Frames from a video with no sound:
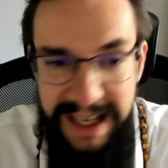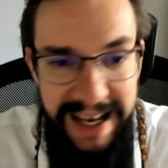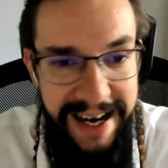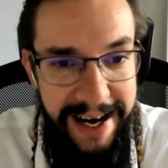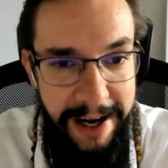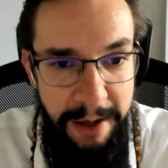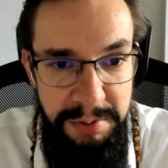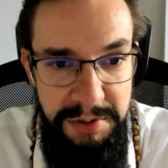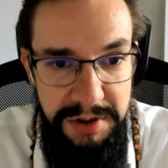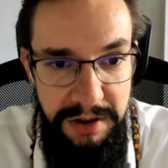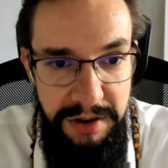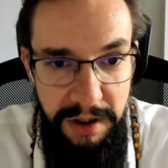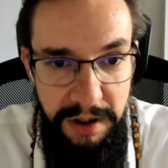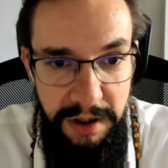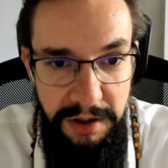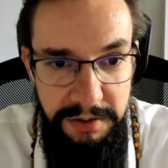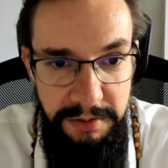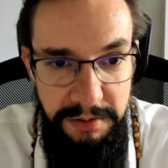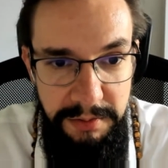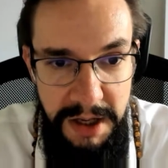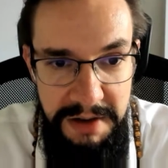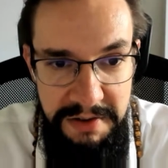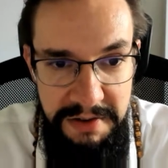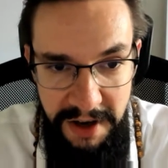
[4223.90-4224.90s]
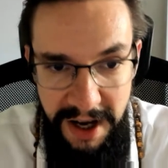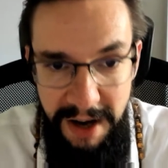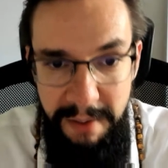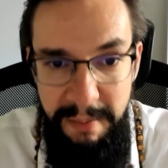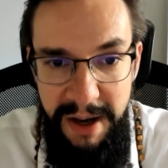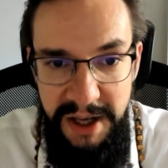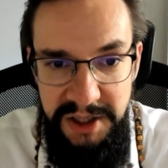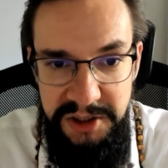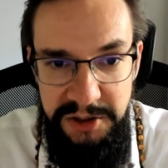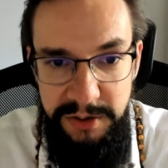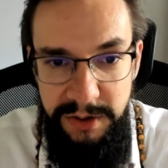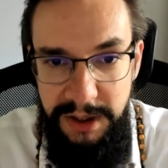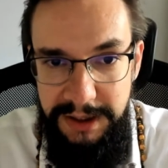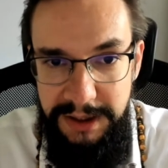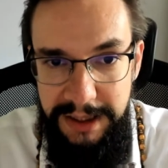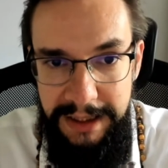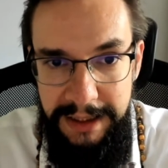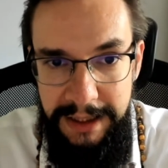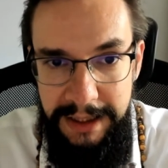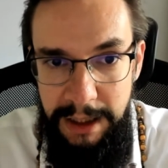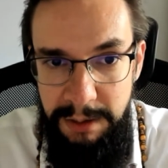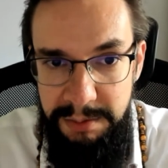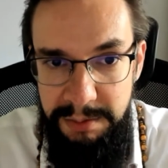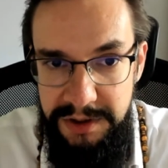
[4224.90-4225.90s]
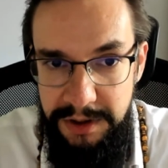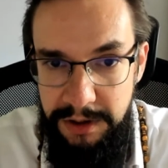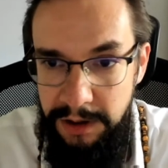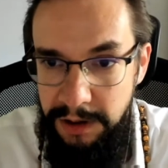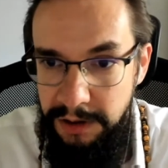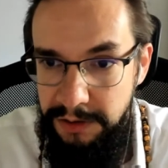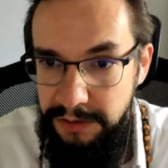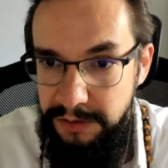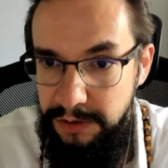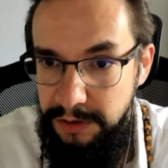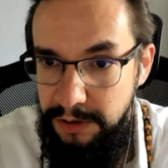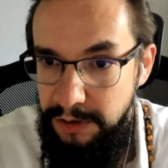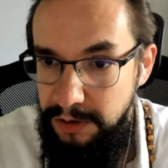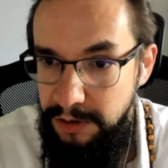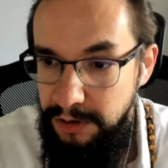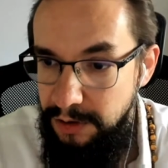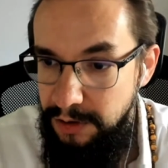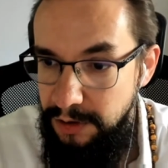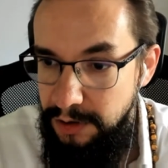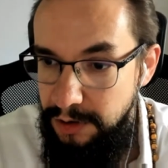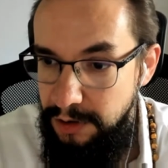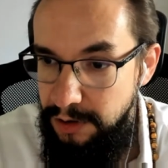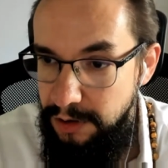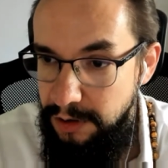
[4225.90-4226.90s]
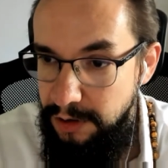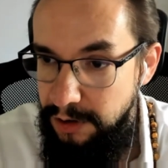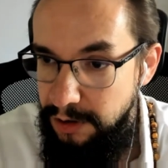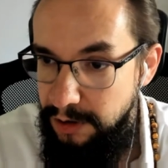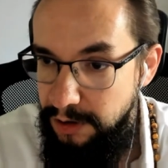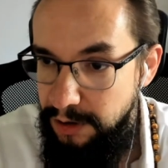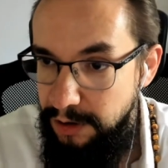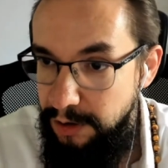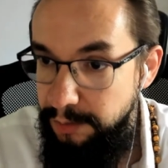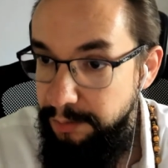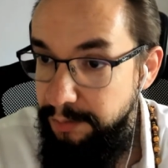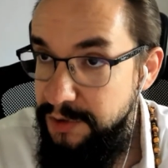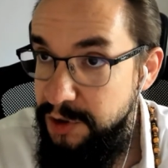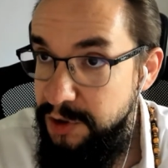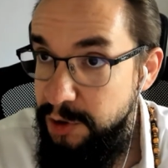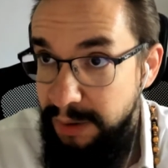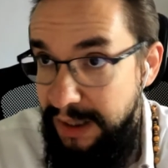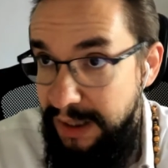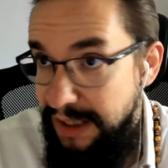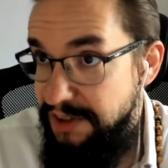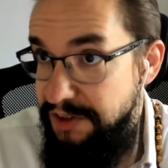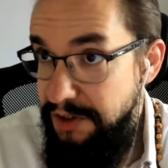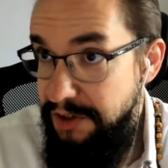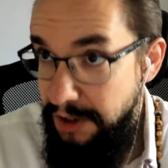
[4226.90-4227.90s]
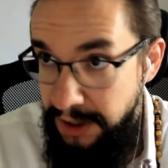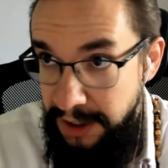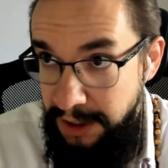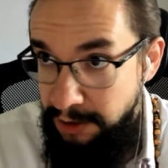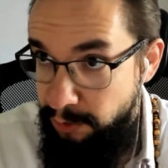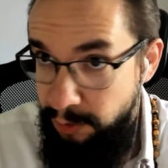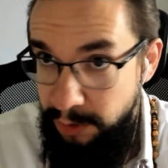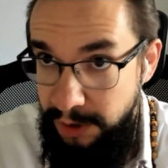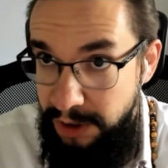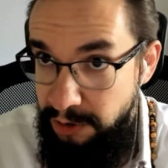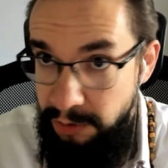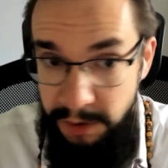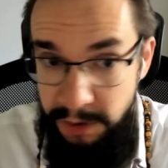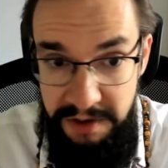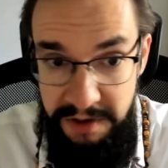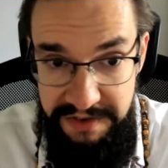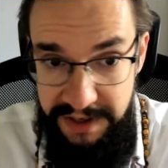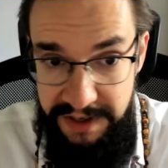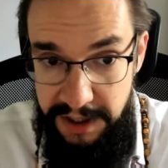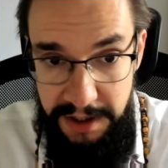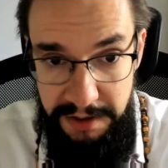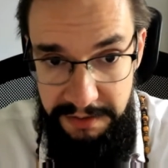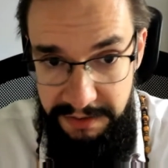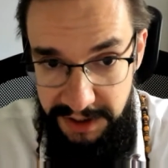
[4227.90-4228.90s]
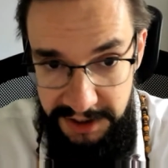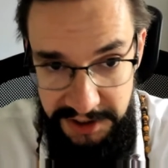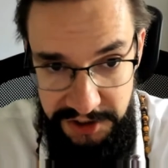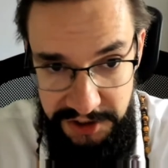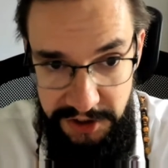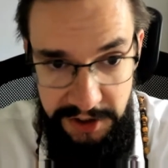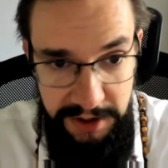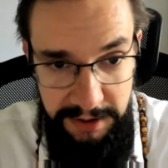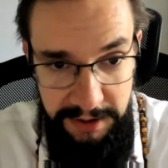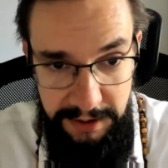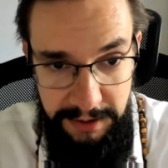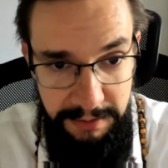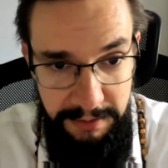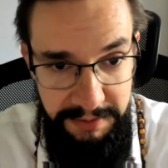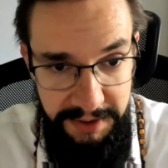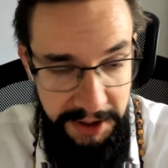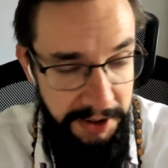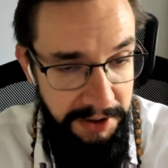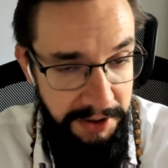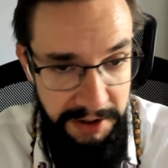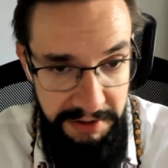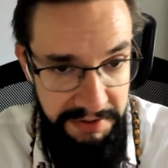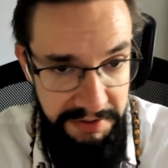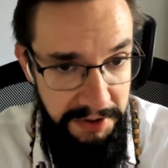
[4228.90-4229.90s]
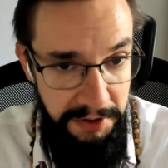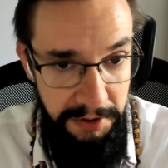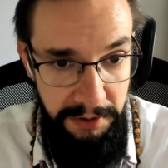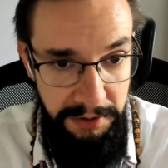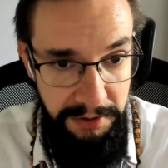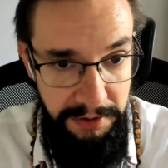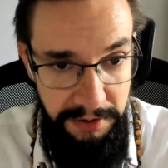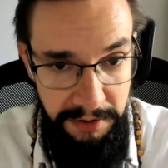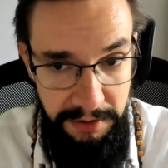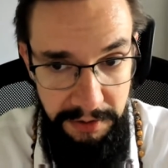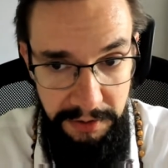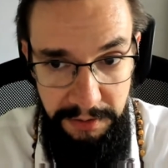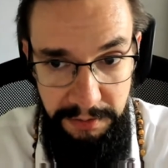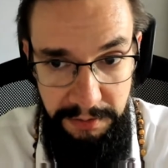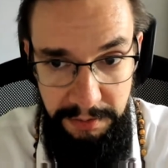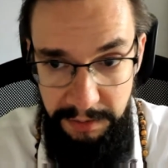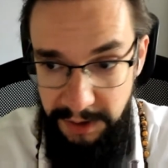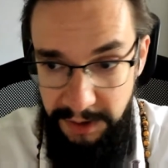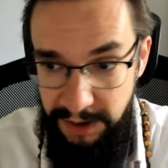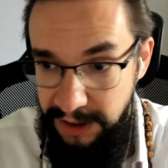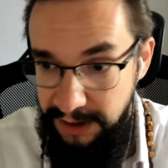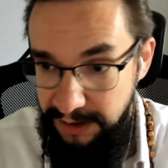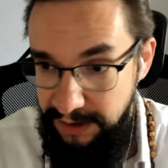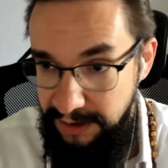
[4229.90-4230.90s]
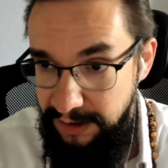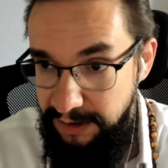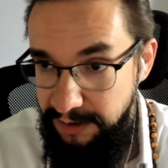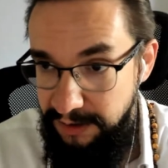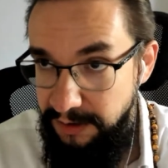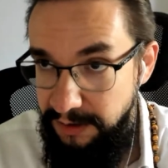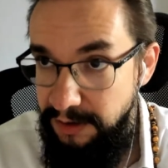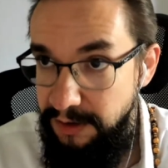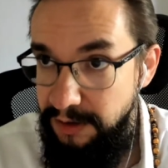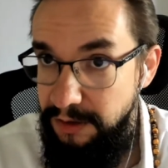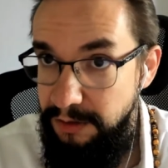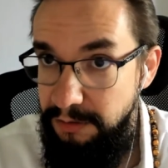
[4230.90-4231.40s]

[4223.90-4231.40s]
helps a lot. If you can master that, that helps a lot. Surprisingly, in 2025, it's still very difficult to get like